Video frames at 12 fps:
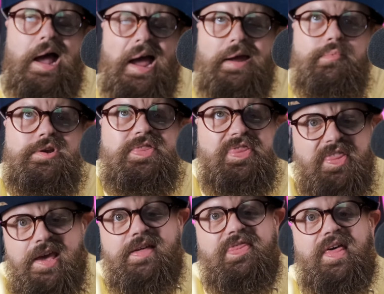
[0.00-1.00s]
I would
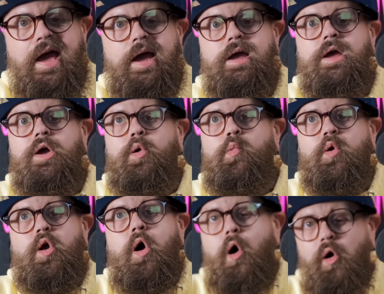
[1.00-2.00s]
think that
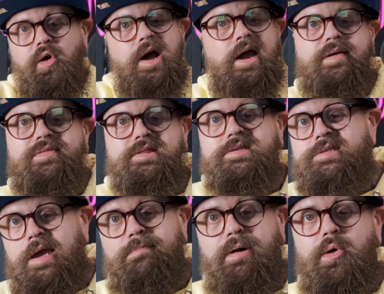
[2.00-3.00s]
we're all kind of in the
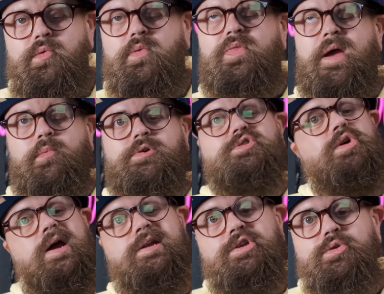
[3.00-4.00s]
same boat, that we're
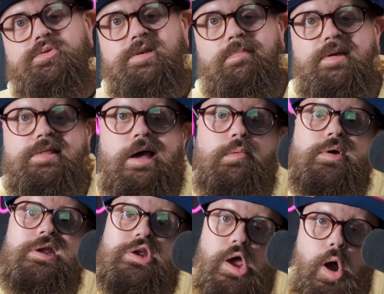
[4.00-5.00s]
trying to do something that we
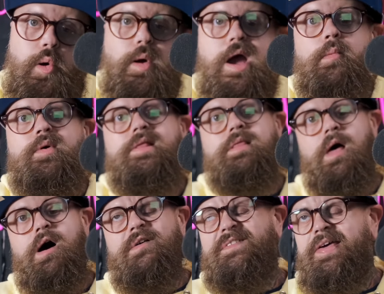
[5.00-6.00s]
know and we
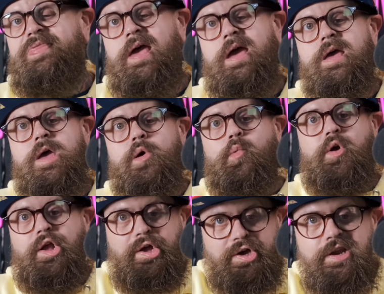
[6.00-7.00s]
love and that
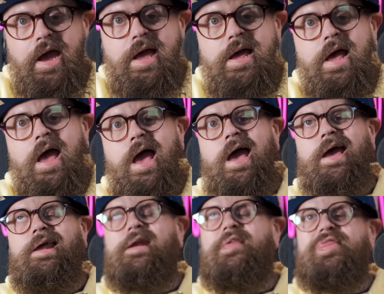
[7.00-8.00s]
we're good at,
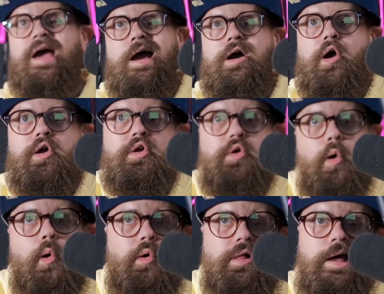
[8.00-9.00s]
and that our
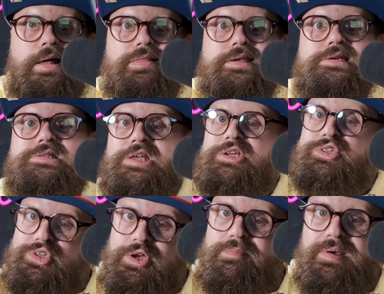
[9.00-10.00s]
goal, at least it
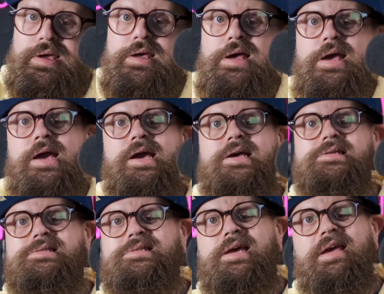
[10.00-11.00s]
should be,
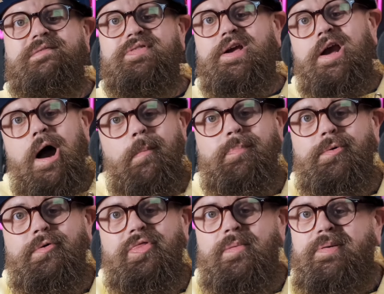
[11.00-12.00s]
is to give the
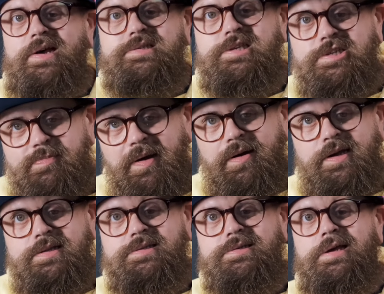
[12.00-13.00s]
couple the best
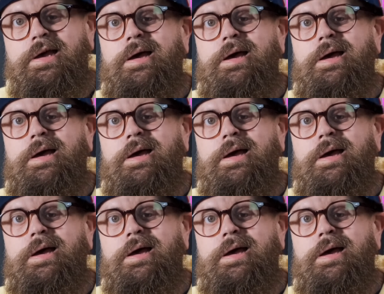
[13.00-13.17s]
experience.